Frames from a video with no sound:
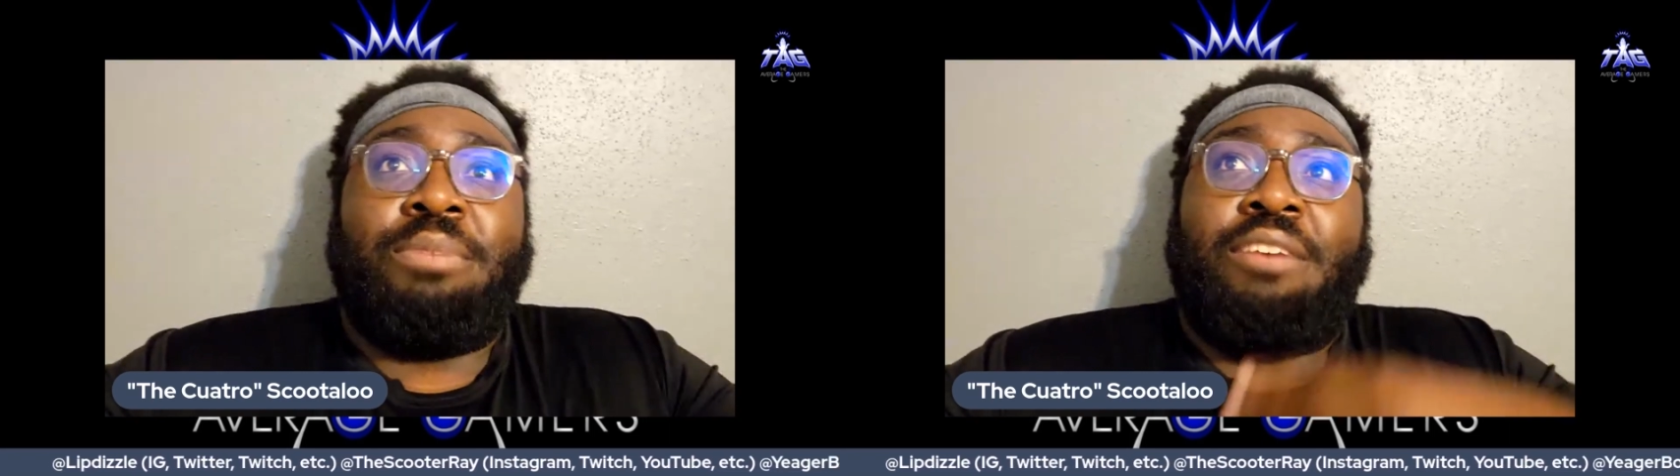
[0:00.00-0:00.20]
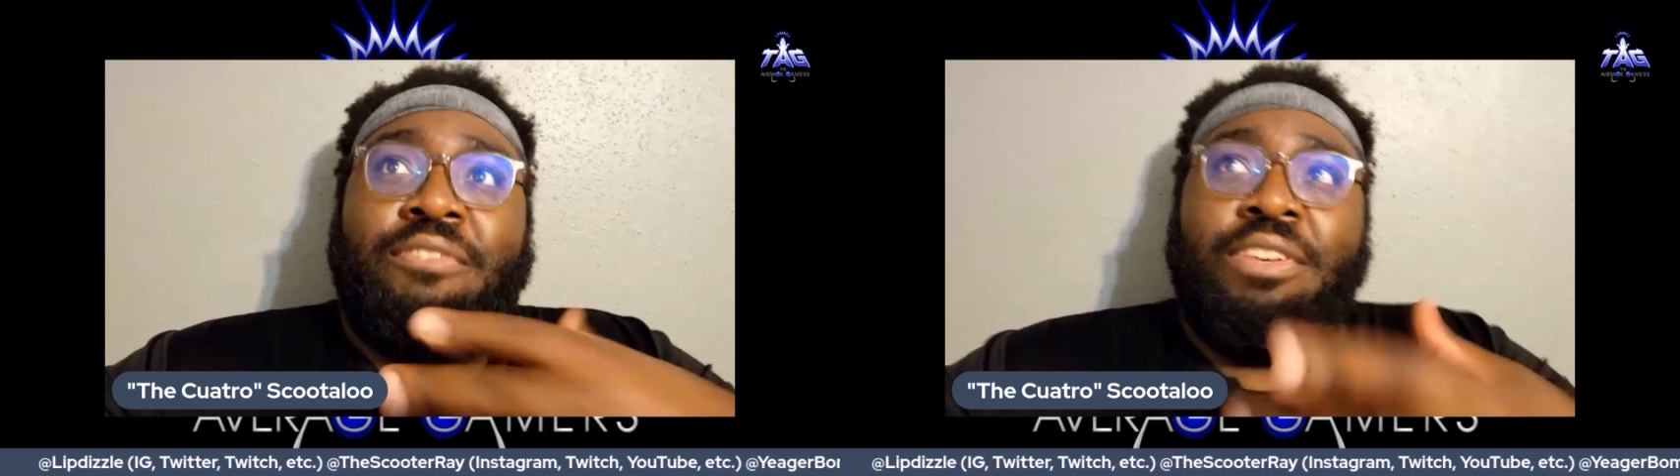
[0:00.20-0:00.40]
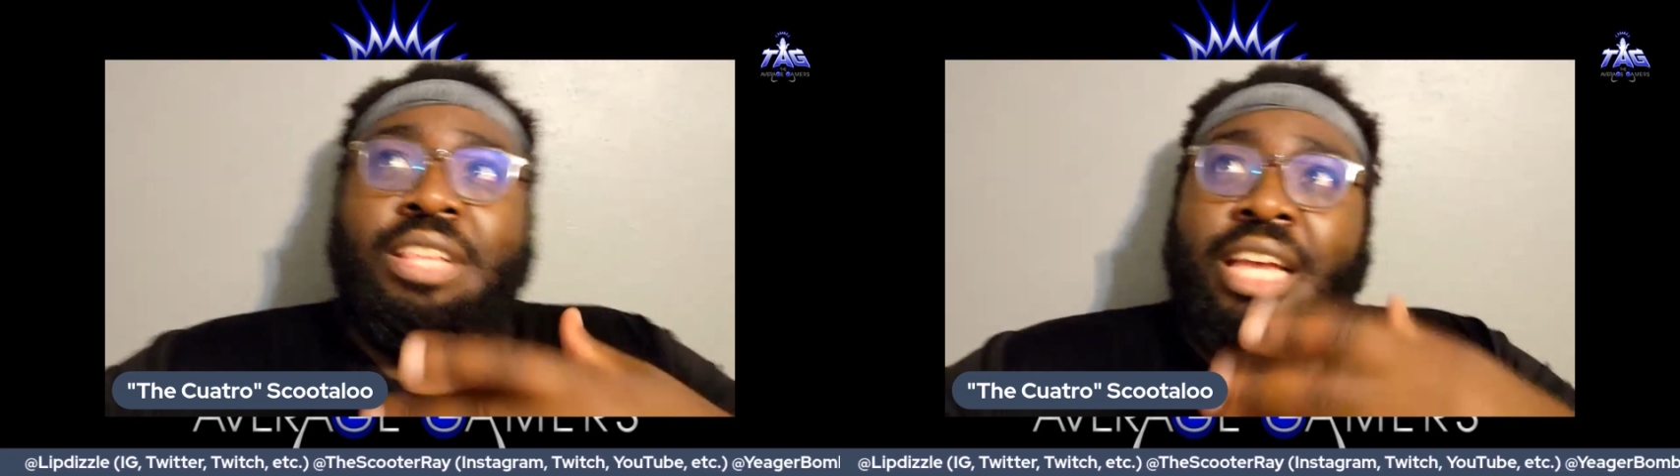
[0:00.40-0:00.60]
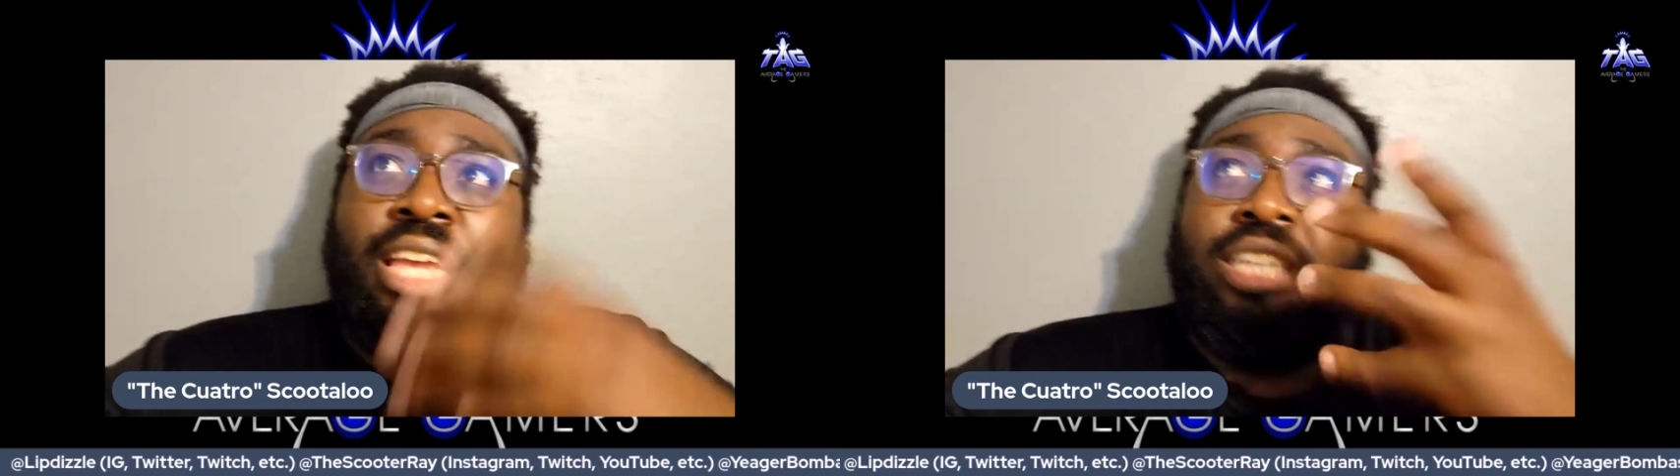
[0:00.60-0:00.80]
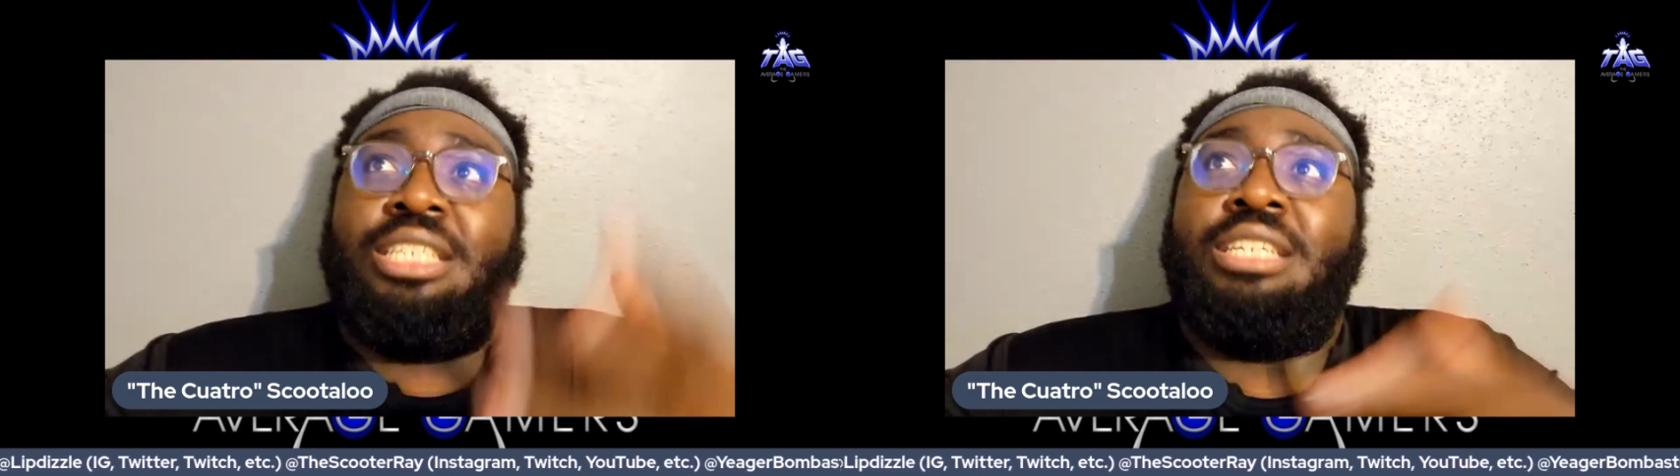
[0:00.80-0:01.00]
but I feel like
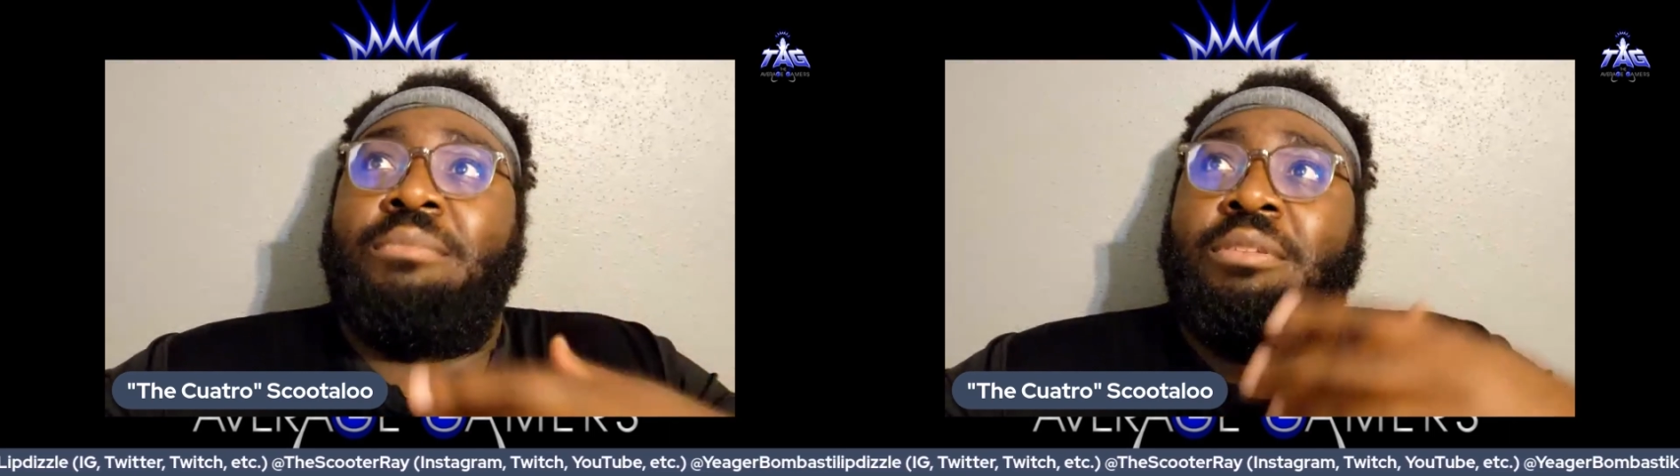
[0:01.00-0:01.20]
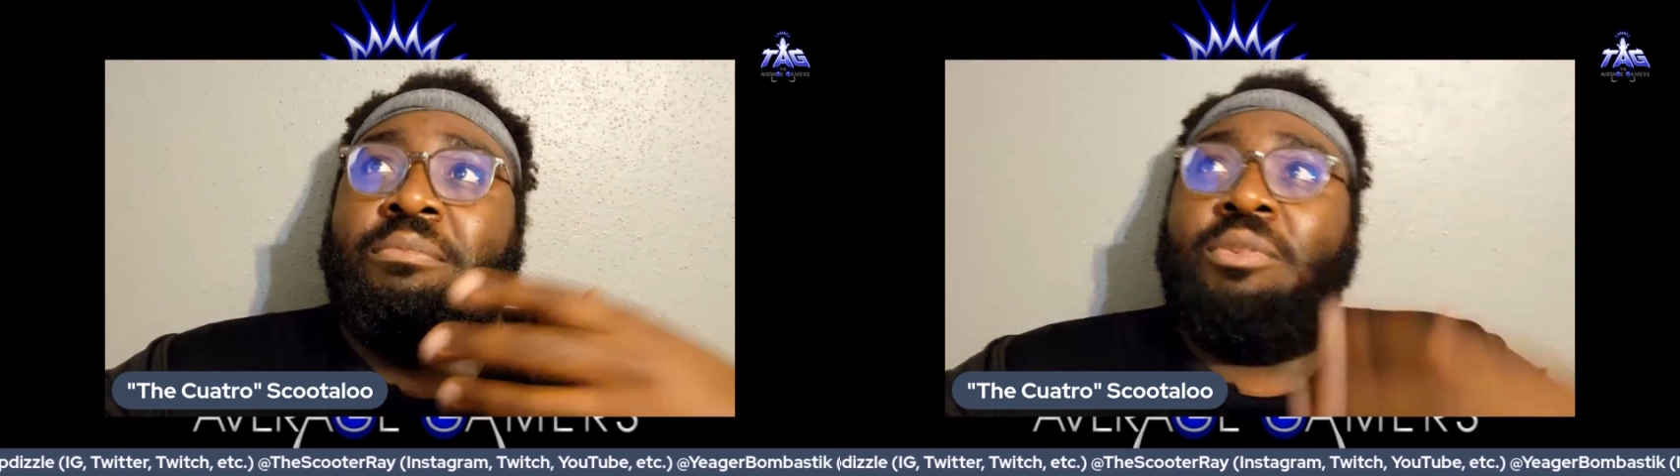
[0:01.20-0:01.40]
it should have been